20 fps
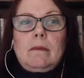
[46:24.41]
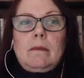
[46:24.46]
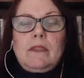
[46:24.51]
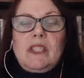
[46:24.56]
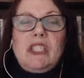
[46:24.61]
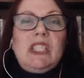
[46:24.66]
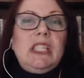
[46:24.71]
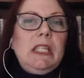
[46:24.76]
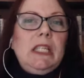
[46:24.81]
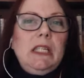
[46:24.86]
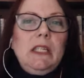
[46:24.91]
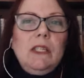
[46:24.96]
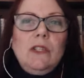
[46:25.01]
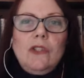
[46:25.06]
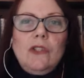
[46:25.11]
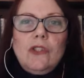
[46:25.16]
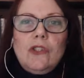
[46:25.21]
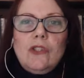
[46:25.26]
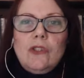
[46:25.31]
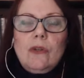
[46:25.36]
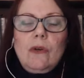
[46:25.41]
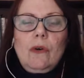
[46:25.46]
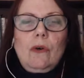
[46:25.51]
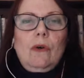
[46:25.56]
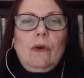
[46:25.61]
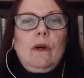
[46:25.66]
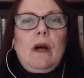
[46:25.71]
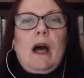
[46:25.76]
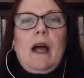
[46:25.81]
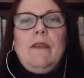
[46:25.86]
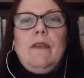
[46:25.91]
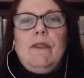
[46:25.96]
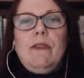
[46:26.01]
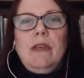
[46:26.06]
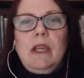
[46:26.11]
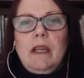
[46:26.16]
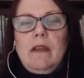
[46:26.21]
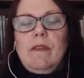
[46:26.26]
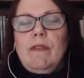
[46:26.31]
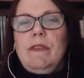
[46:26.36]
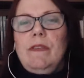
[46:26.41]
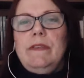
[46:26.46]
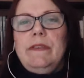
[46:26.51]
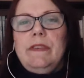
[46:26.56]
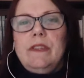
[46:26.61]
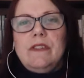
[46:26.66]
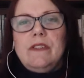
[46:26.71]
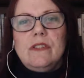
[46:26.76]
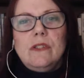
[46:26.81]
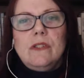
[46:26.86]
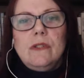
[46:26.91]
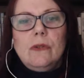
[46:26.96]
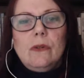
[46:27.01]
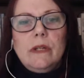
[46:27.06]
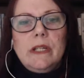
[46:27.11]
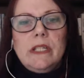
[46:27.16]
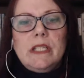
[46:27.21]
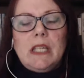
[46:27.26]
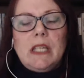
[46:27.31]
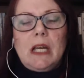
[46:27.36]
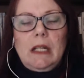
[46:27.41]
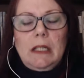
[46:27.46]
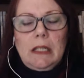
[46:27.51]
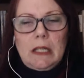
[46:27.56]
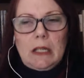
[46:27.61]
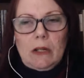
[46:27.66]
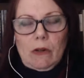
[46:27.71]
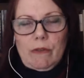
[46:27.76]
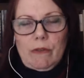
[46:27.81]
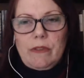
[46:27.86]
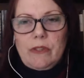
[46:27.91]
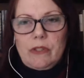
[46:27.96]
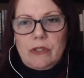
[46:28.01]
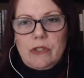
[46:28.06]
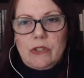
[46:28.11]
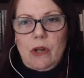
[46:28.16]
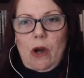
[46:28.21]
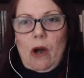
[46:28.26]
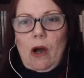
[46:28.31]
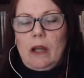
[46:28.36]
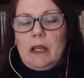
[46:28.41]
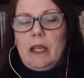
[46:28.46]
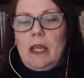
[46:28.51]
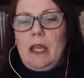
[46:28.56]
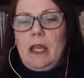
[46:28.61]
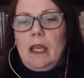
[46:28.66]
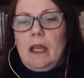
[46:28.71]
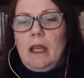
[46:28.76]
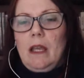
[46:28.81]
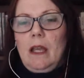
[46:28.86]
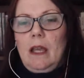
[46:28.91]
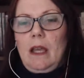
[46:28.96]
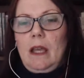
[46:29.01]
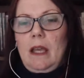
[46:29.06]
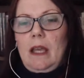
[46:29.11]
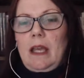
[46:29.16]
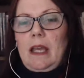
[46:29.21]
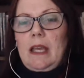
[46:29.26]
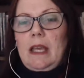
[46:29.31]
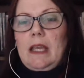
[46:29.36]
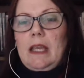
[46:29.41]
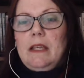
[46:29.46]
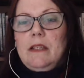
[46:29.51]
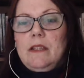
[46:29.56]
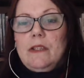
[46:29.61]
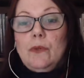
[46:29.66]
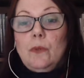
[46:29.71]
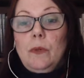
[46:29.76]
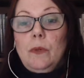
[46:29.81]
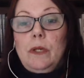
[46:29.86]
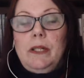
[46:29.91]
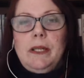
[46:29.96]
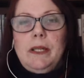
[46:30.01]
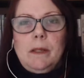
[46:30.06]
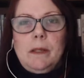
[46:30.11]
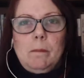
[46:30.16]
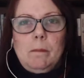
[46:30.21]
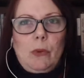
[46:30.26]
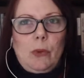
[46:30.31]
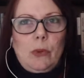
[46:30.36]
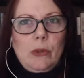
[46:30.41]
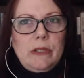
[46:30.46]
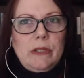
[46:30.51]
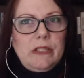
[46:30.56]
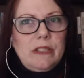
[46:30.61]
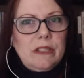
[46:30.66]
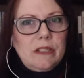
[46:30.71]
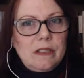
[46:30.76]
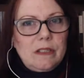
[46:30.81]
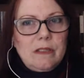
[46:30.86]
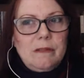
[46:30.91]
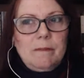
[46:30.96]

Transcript: teach, I think that this storytelling or this talking is really important.